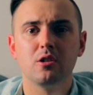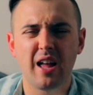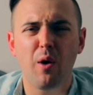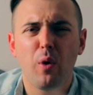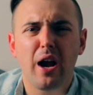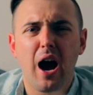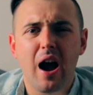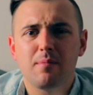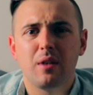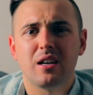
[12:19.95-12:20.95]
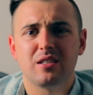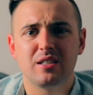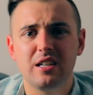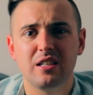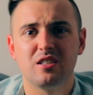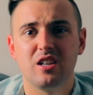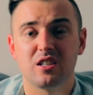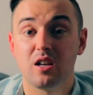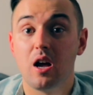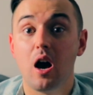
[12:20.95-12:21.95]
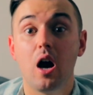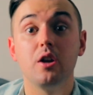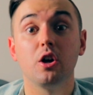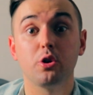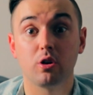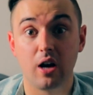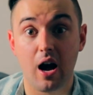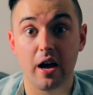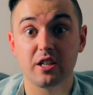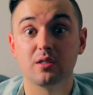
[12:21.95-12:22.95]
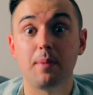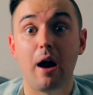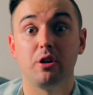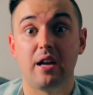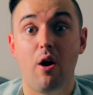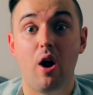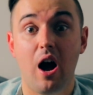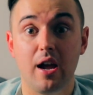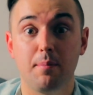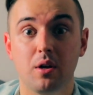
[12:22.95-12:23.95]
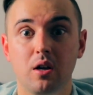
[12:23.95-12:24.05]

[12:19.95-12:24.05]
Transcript: So that way I'm not seen as just another guy spouting out hype.